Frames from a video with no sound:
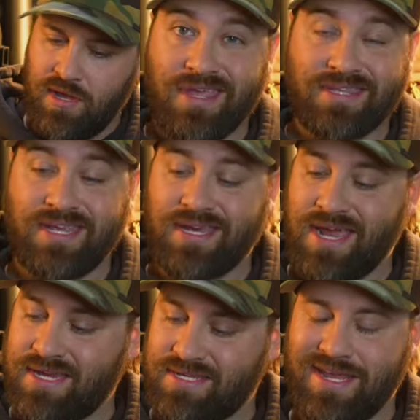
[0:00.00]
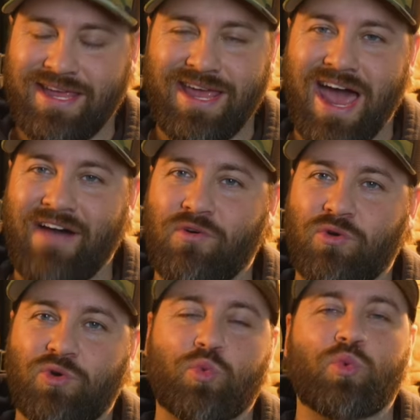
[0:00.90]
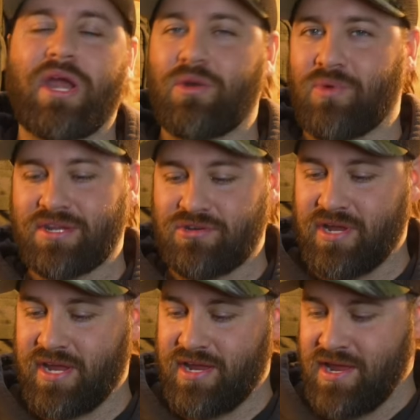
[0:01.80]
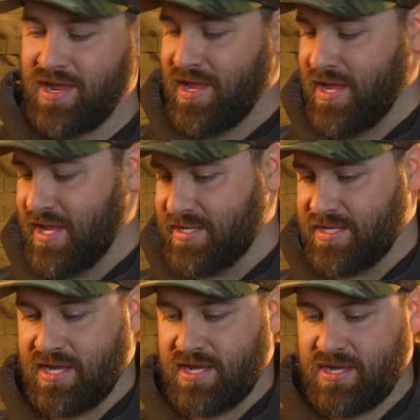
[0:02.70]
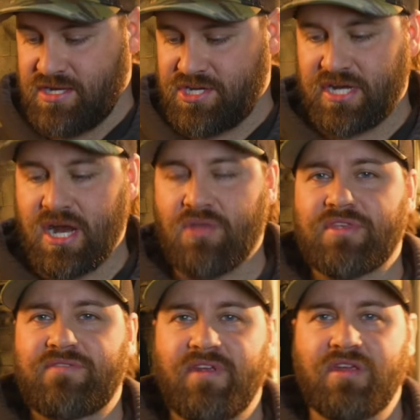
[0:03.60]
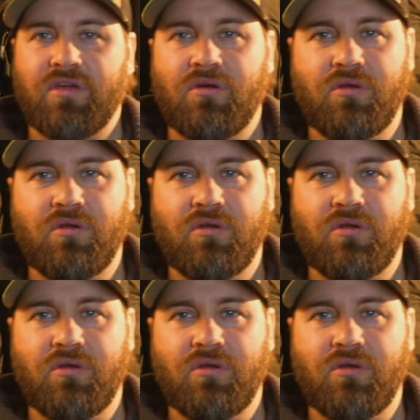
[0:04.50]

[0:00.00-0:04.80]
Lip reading: That's it, guys. Have a great rest of your day, and check out this video